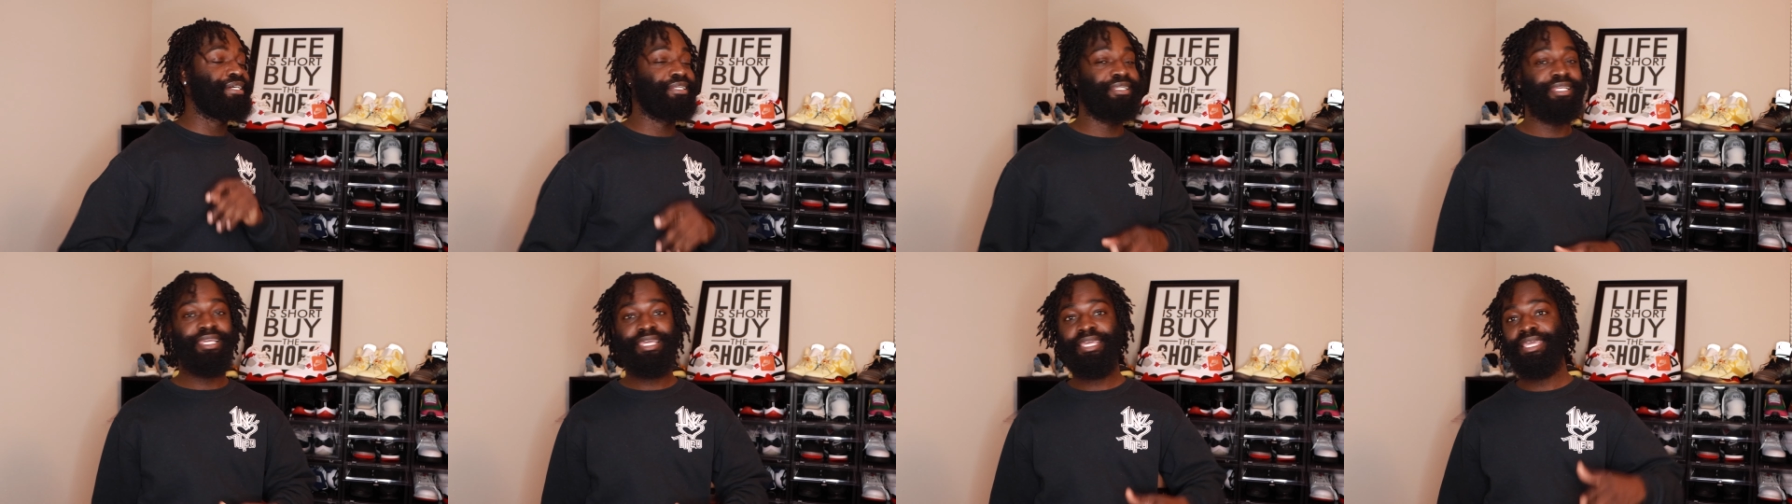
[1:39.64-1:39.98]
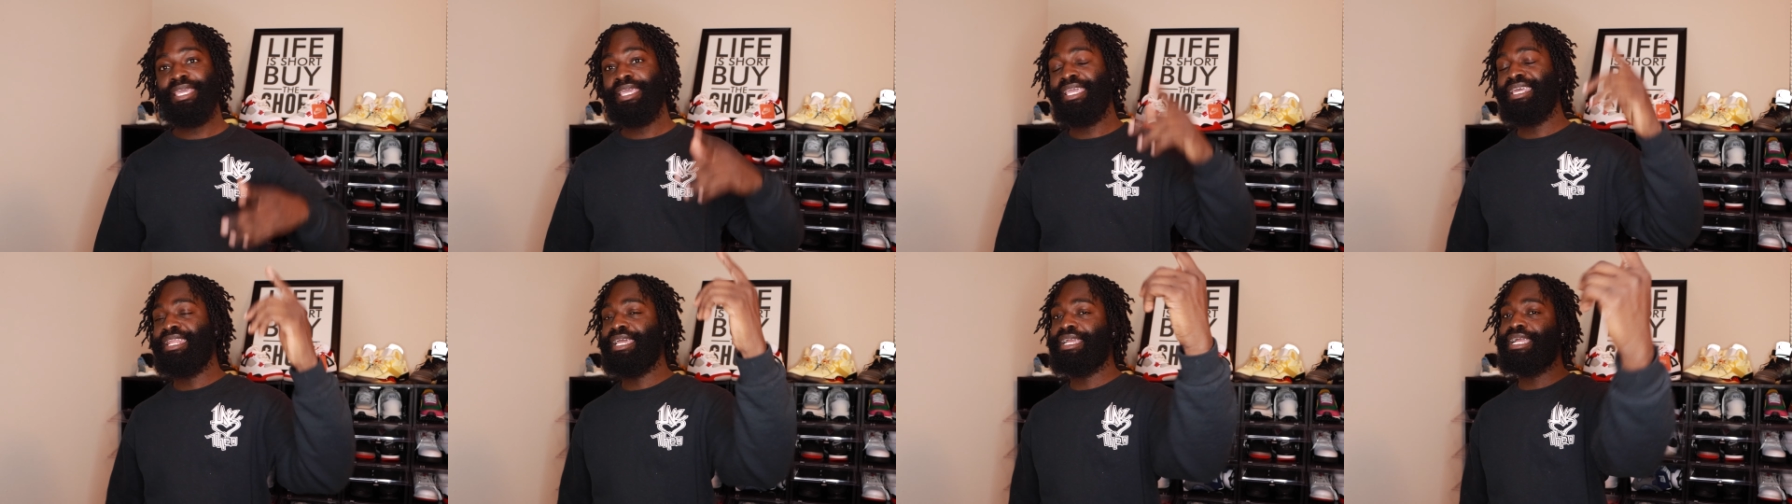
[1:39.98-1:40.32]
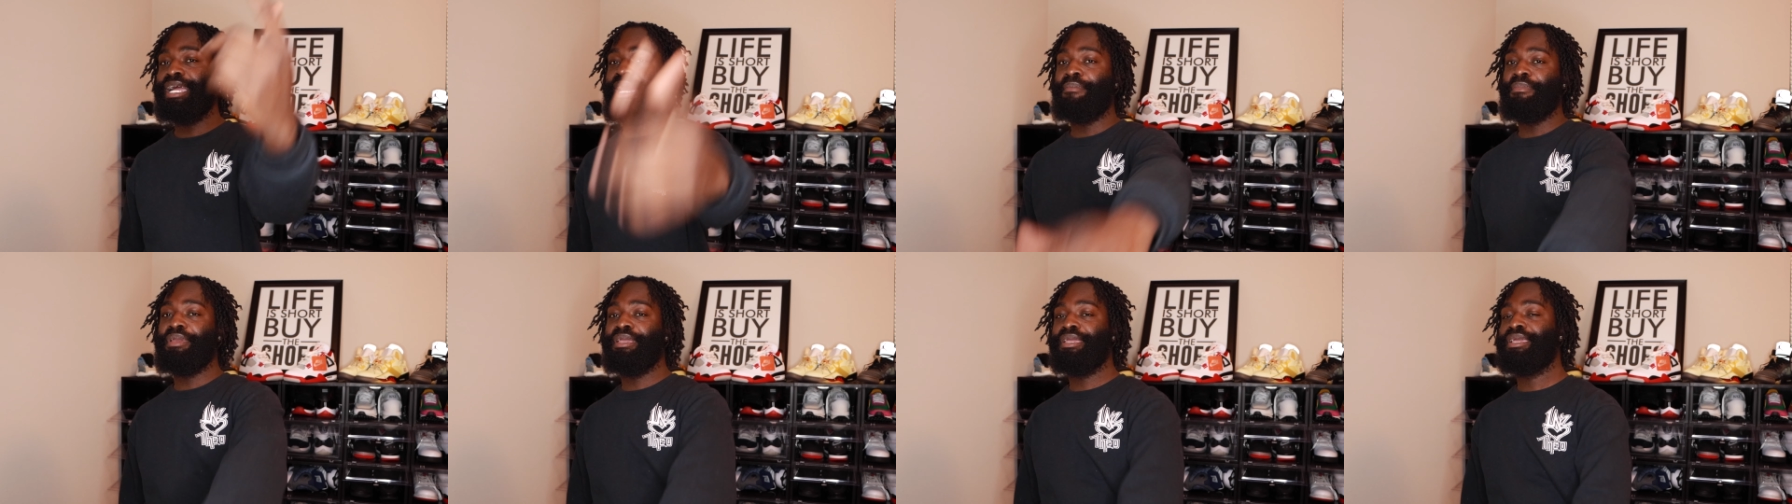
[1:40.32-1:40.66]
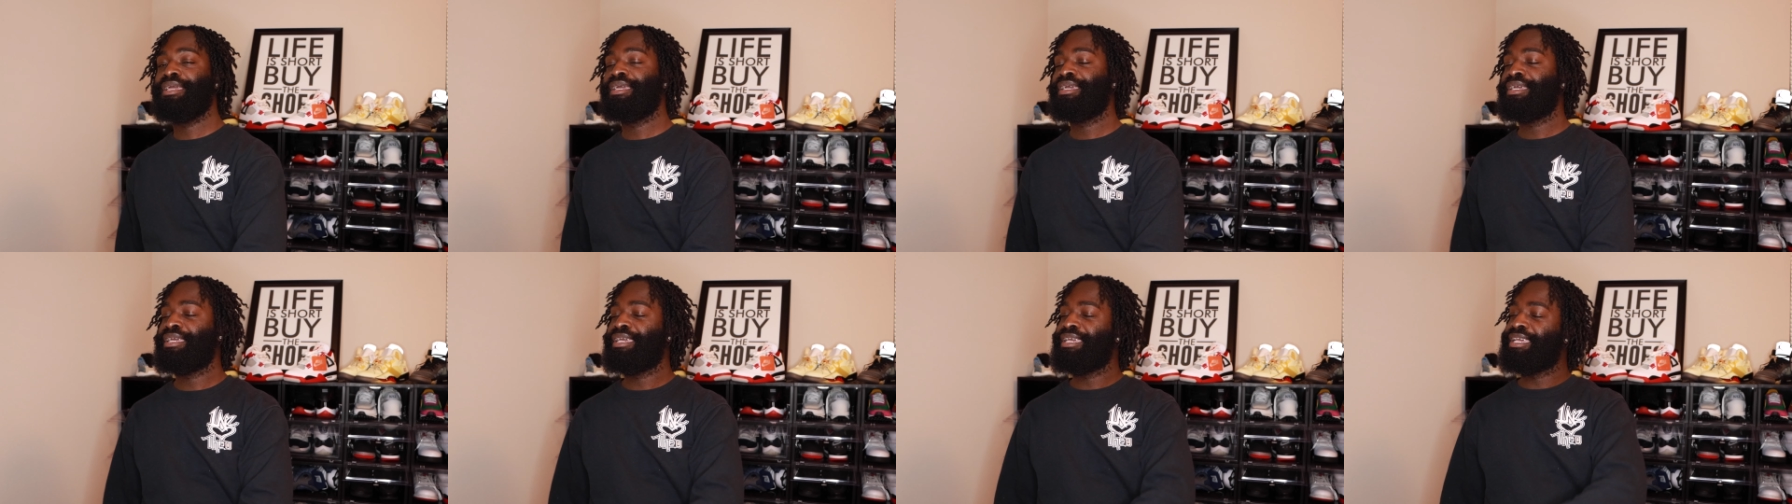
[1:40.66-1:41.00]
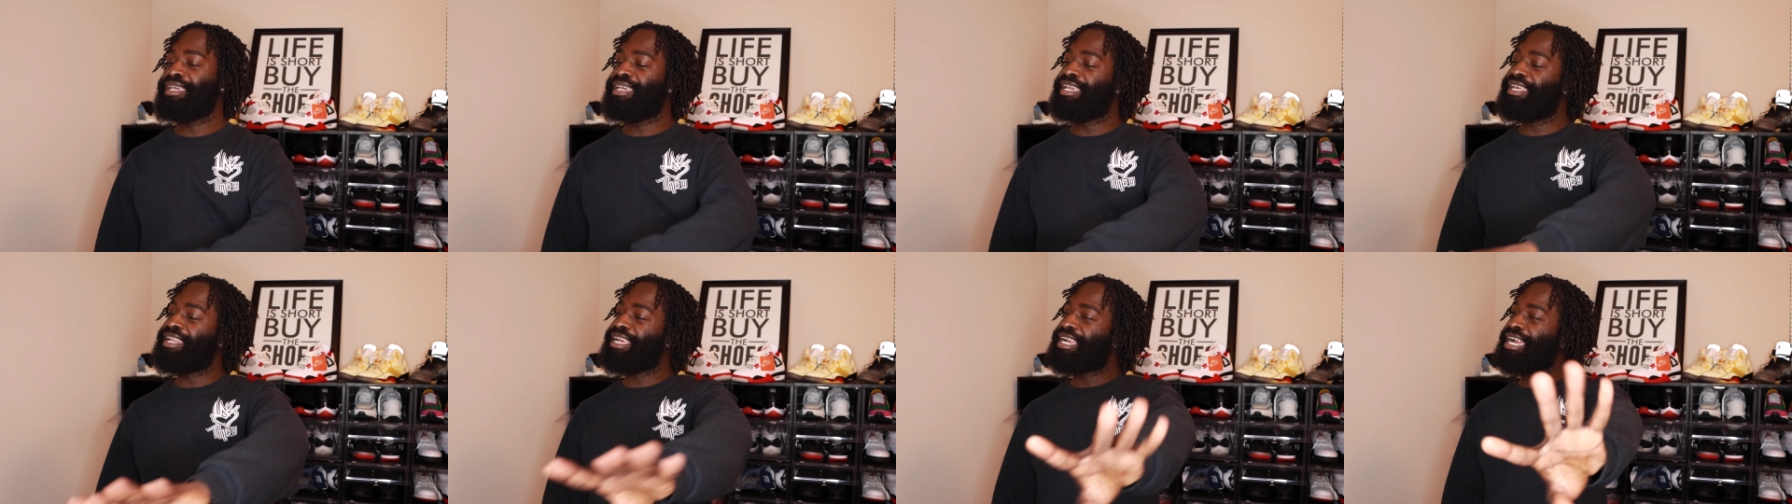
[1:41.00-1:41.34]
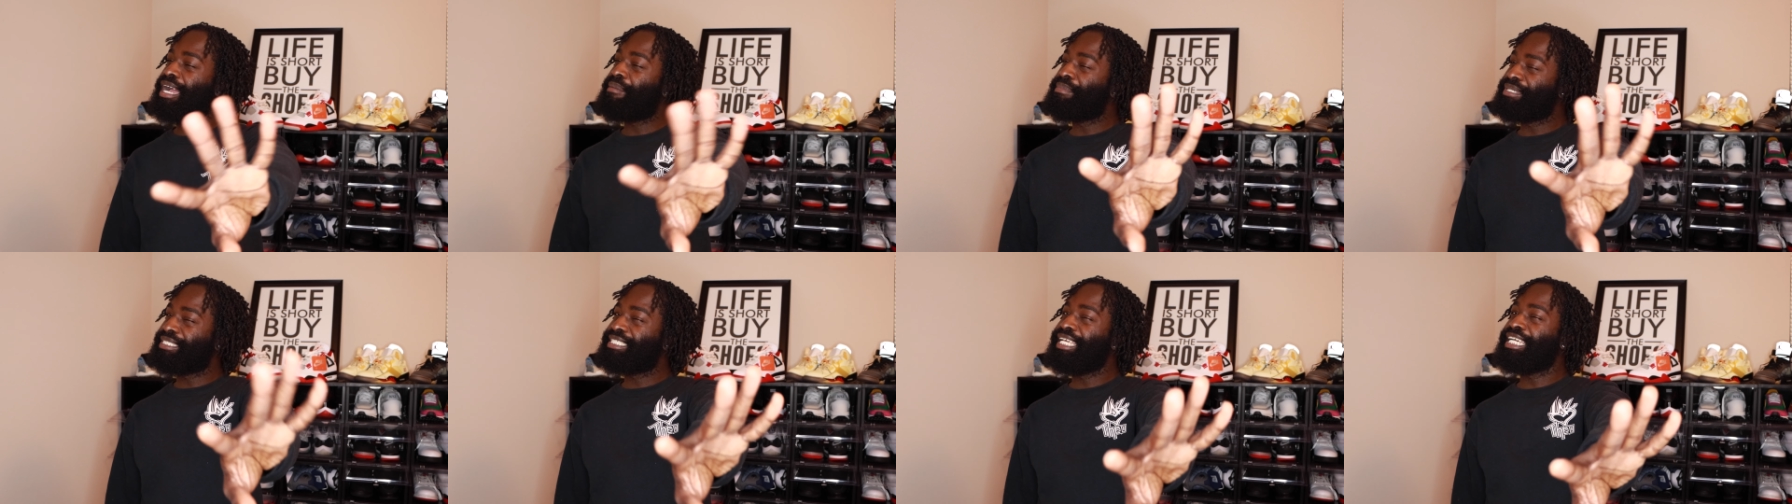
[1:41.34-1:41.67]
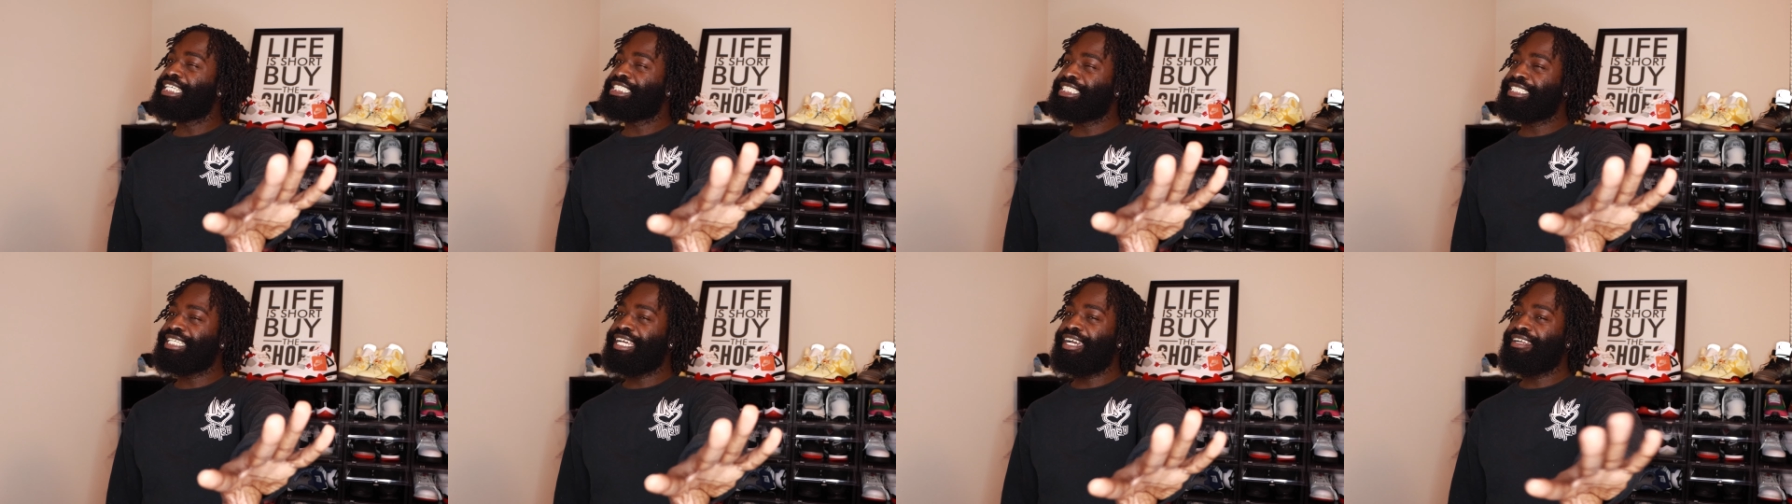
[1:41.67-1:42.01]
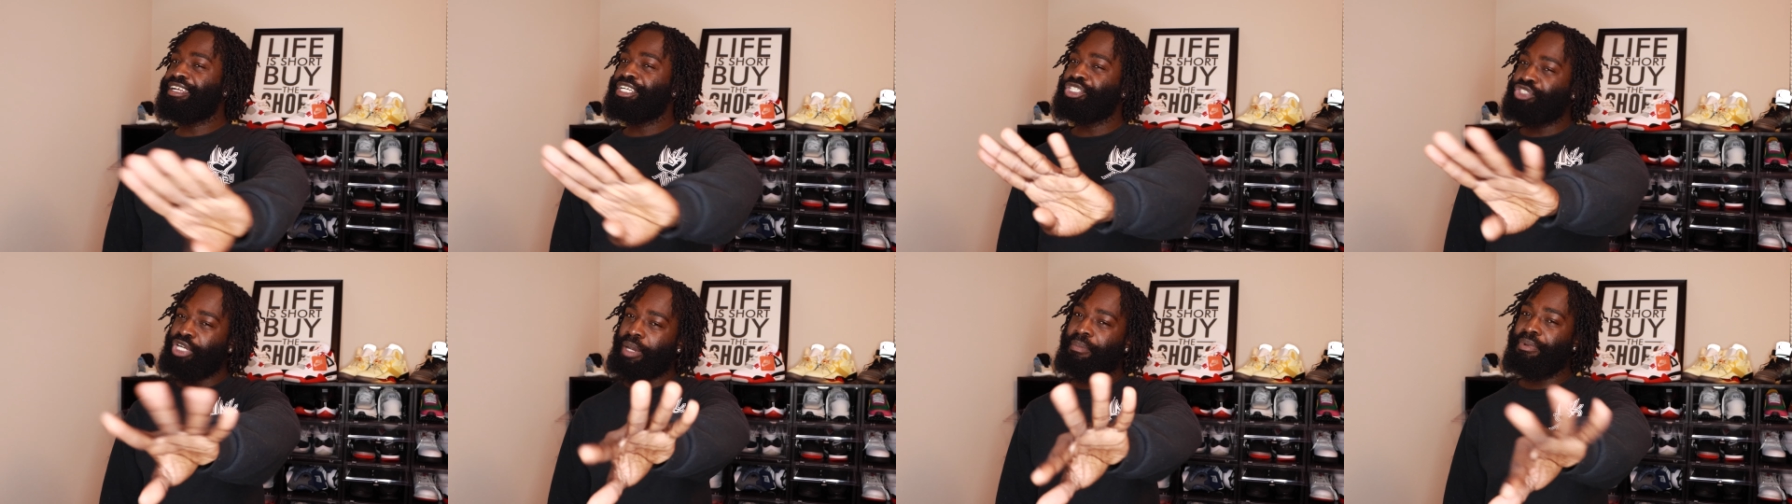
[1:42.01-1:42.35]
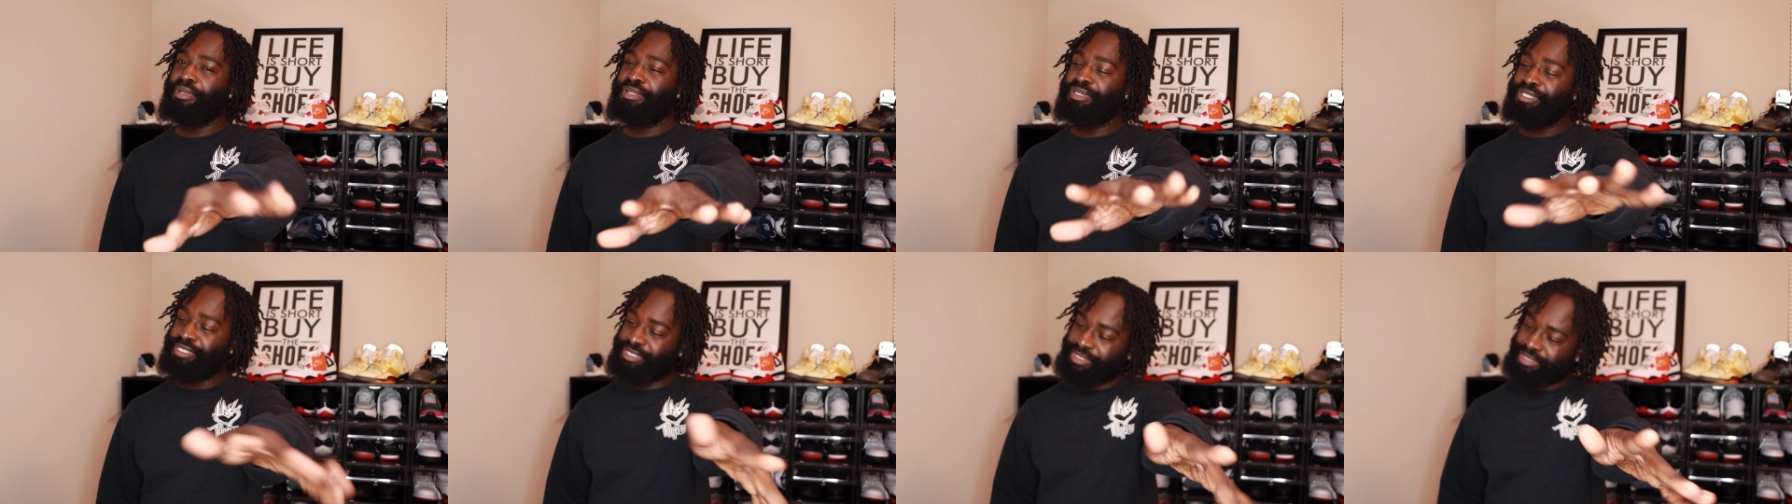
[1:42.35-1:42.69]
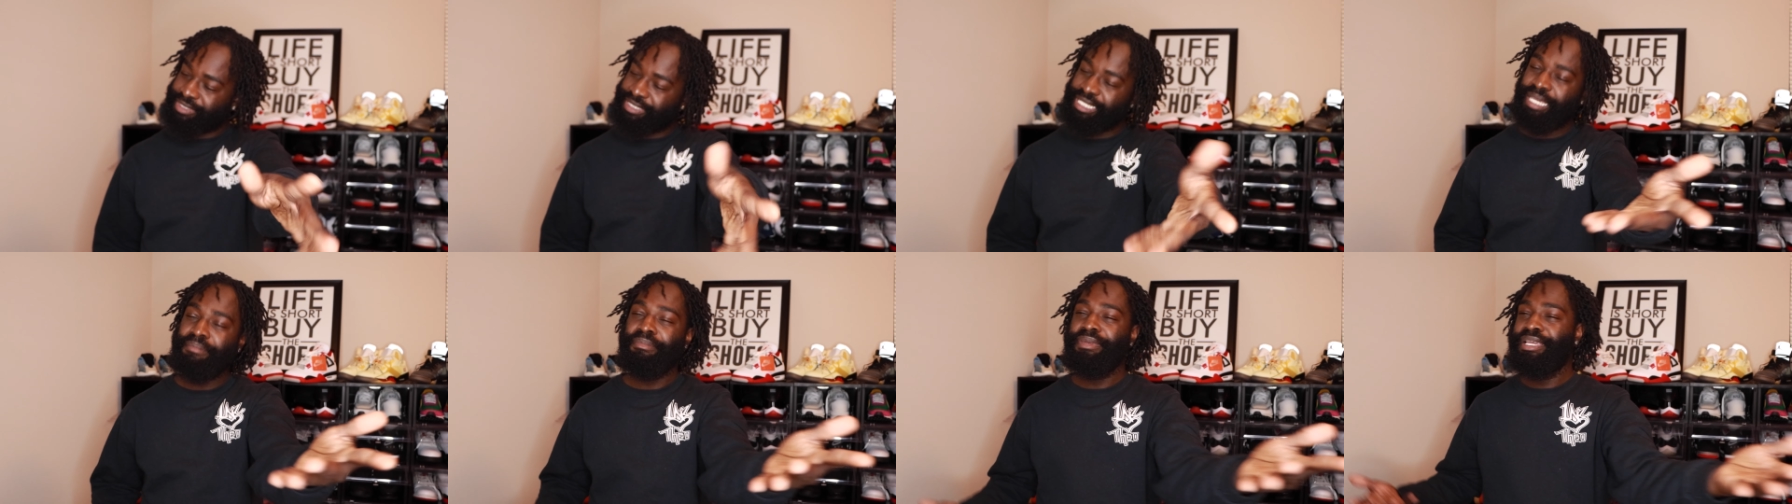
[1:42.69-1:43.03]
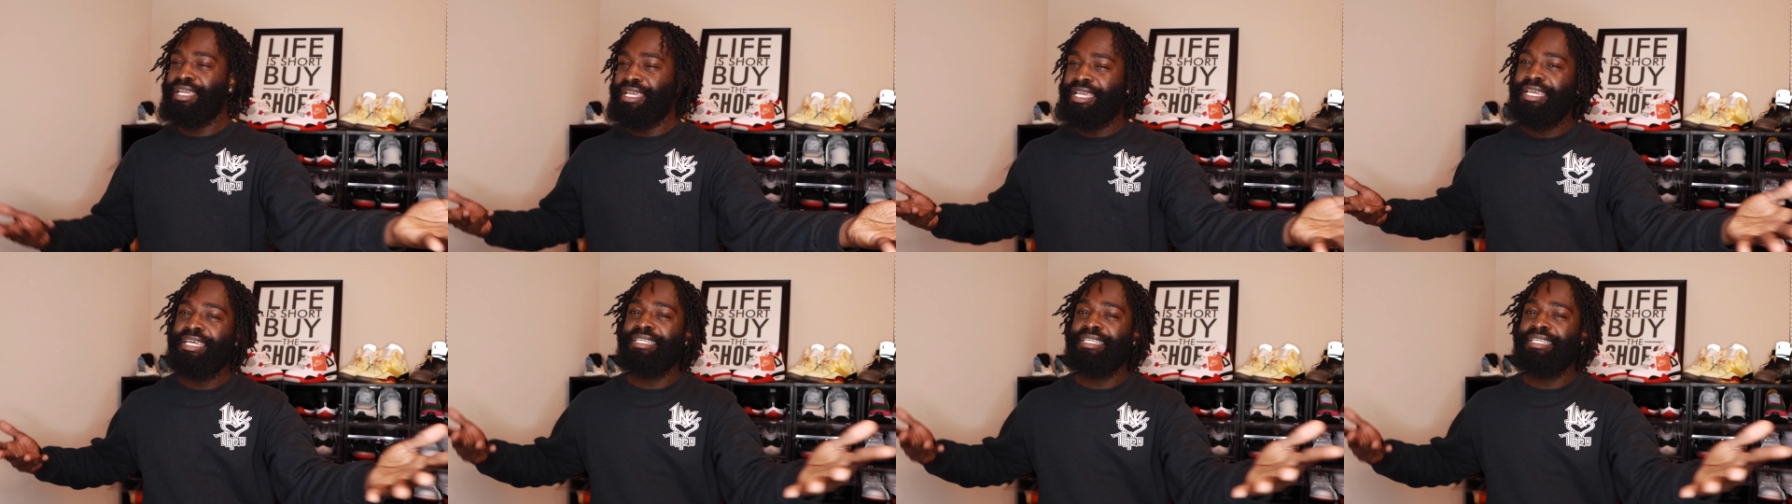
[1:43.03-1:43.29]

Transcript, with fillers: button, hit that comment, hit the comment section down there and drop a little, tell,